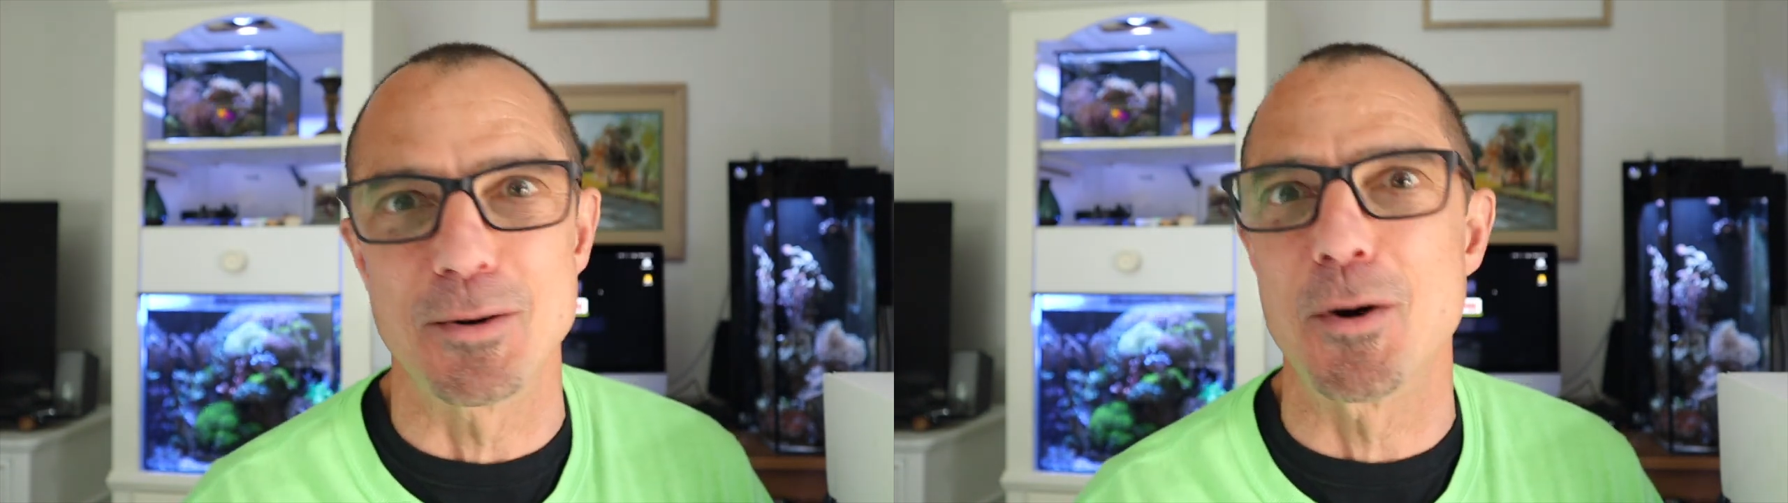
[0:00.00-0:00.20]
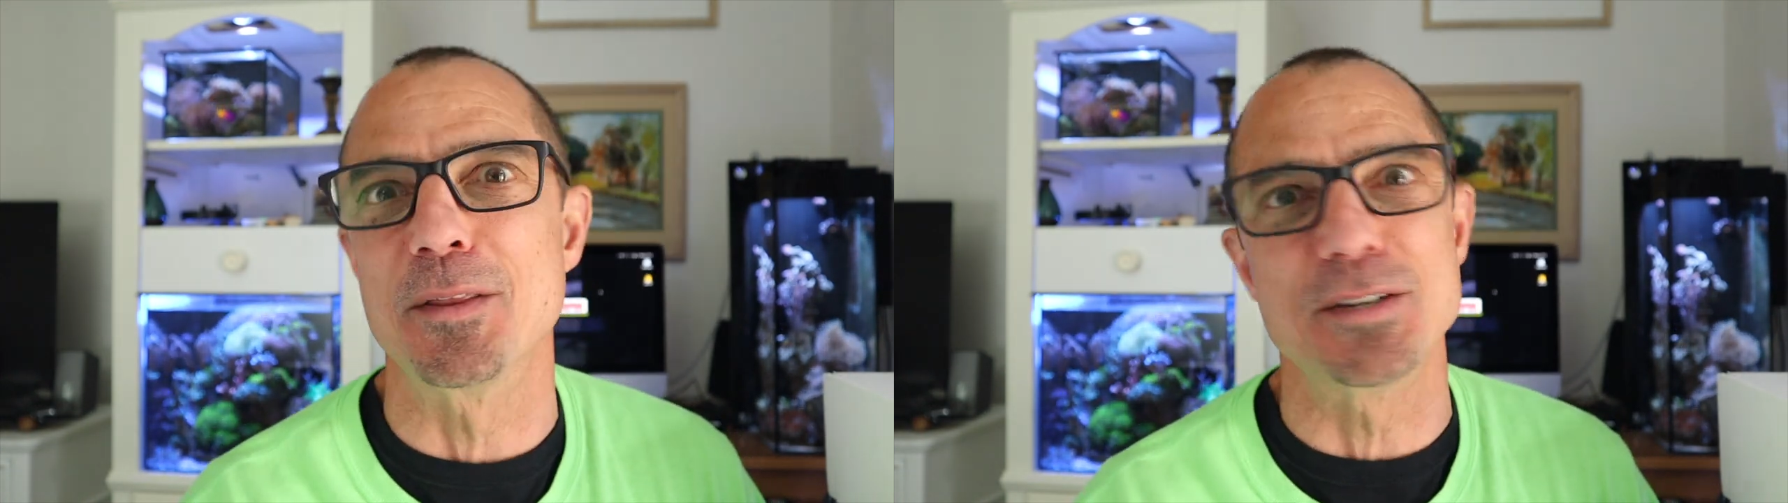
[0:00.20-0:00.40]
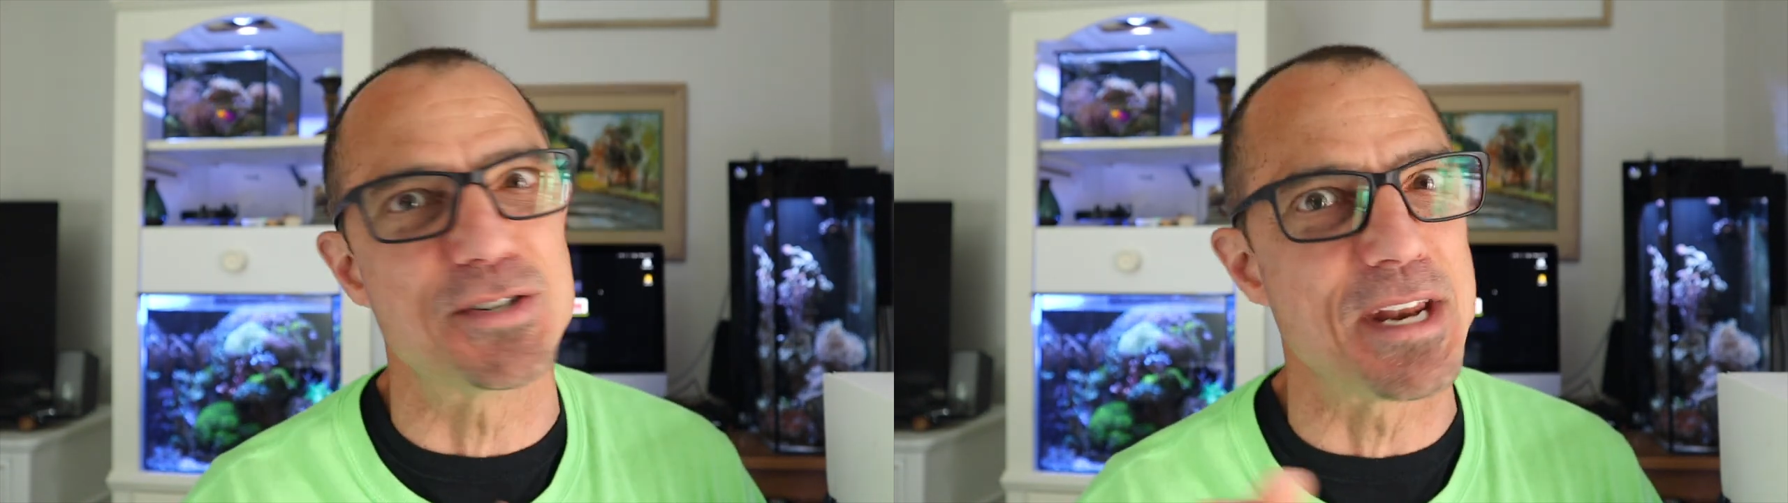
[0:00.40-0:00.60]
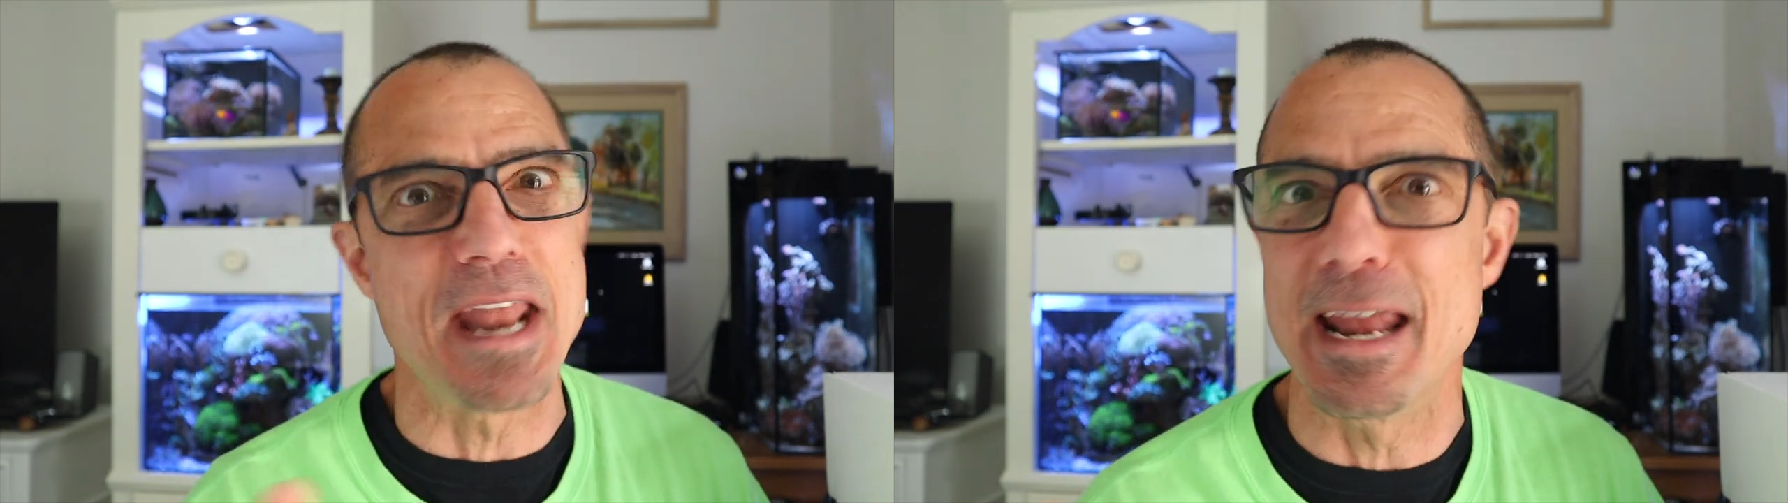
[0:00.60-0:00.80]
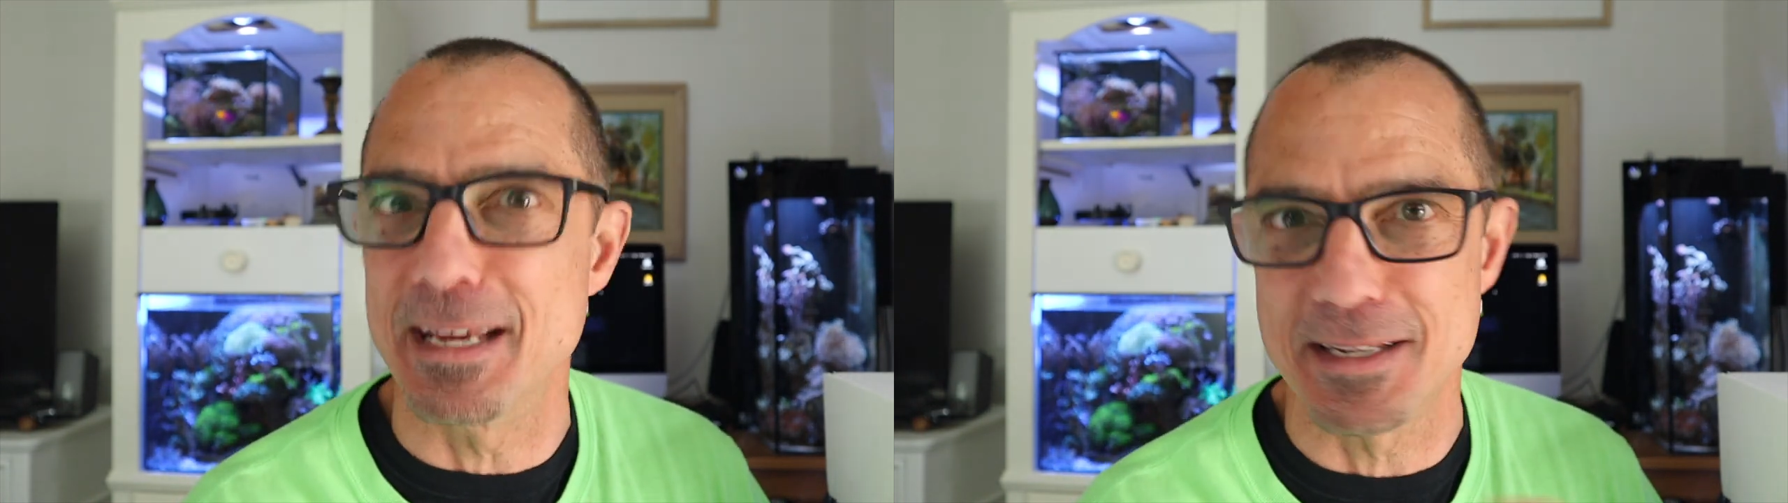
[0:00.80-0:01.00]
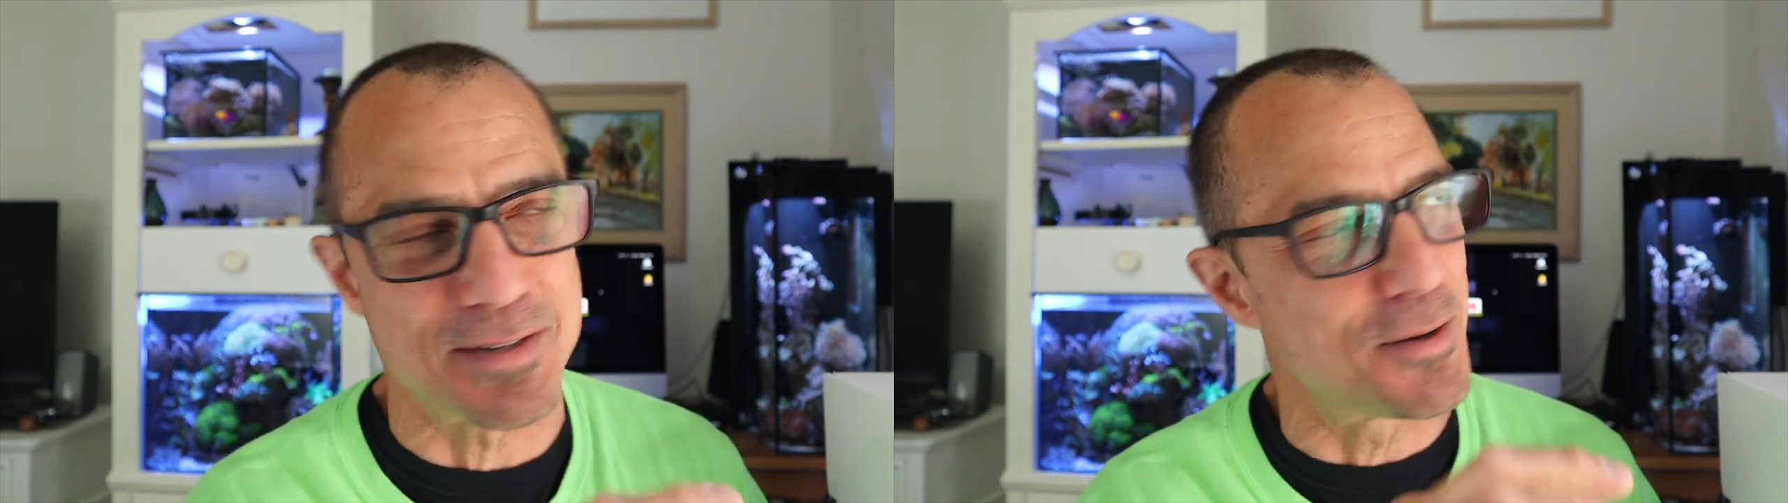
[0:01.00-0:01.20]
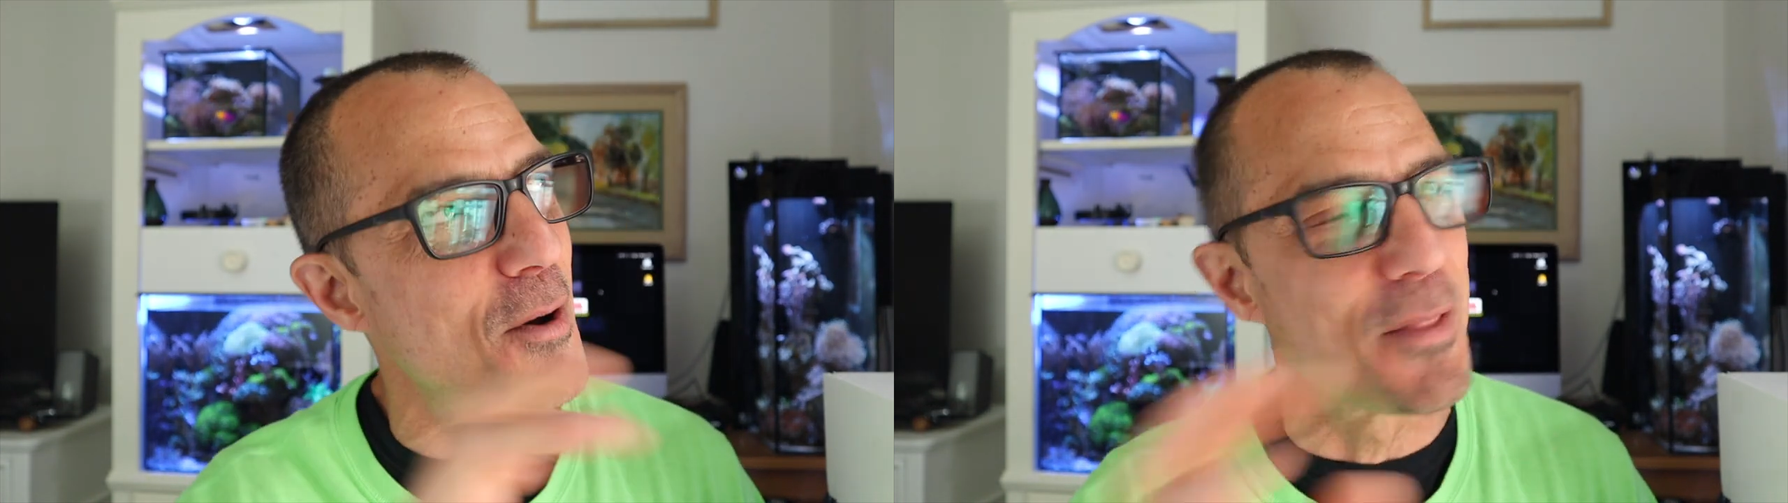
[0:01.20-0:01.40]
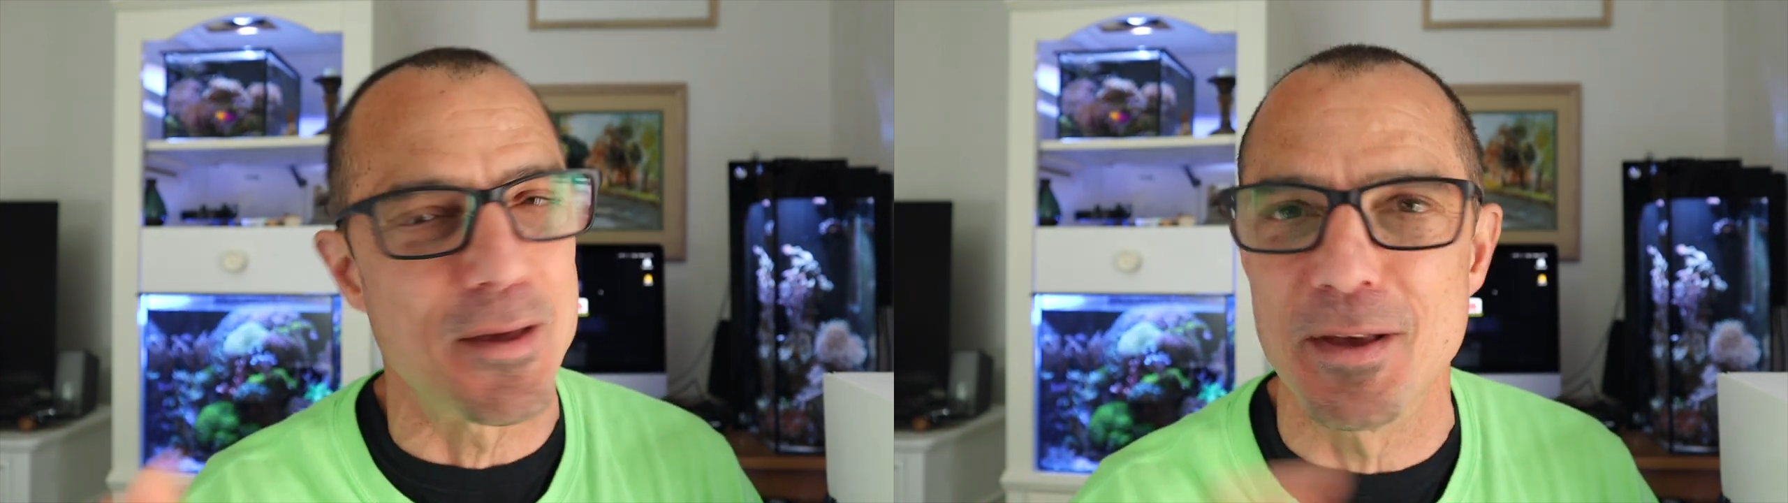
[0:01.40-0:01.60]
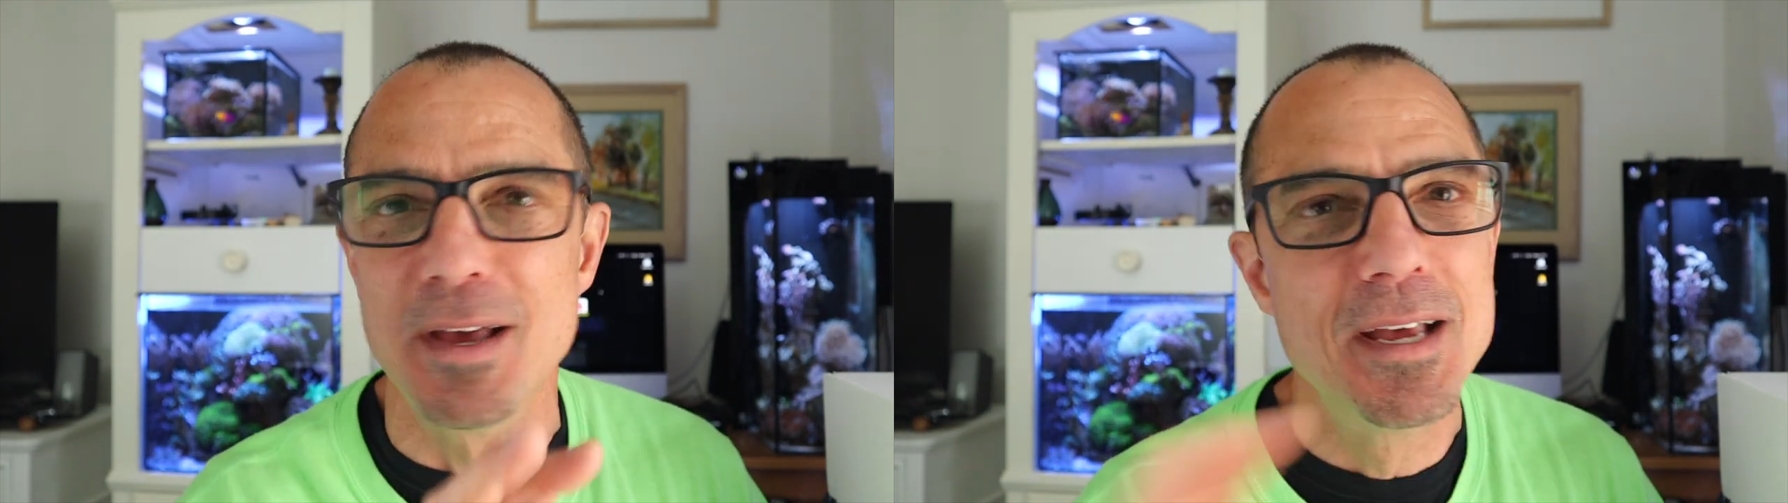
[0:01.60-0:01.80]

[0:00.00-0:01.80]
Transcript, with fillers: all the genetics and all the